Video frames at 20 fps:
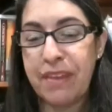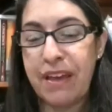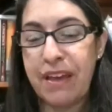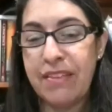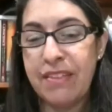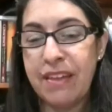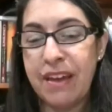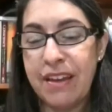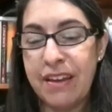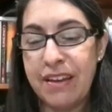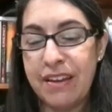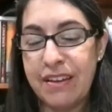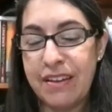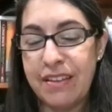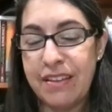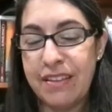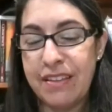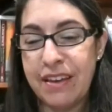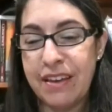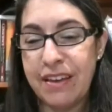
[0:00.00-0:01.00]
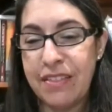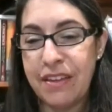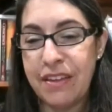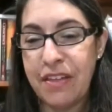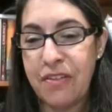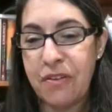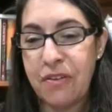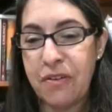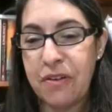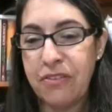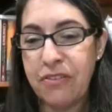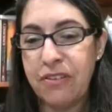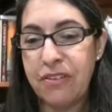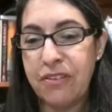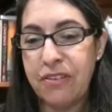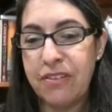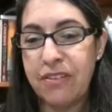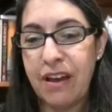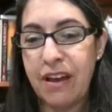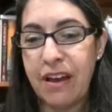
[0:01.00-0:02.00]
the other question
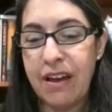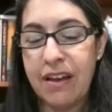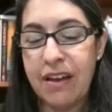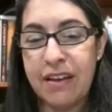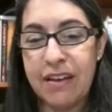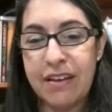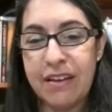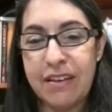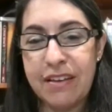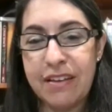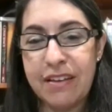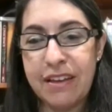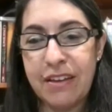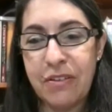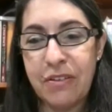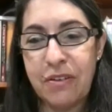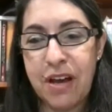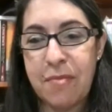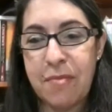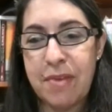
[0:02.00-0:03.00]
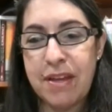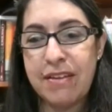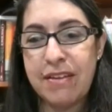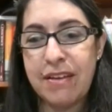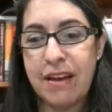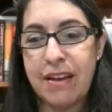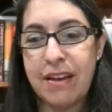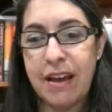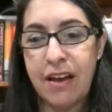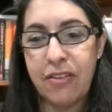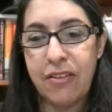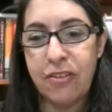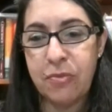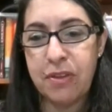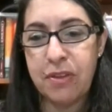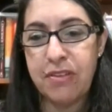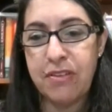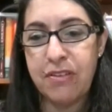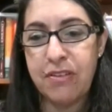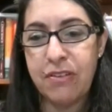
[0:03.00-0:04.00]
is, can you comment on
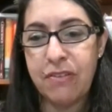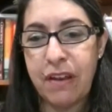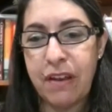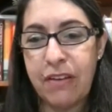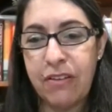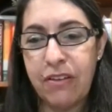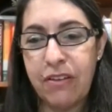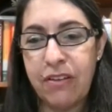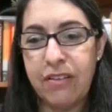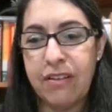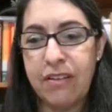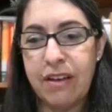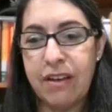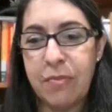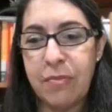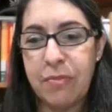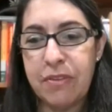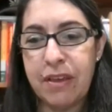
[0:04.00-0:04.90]
Houseman's intervention to help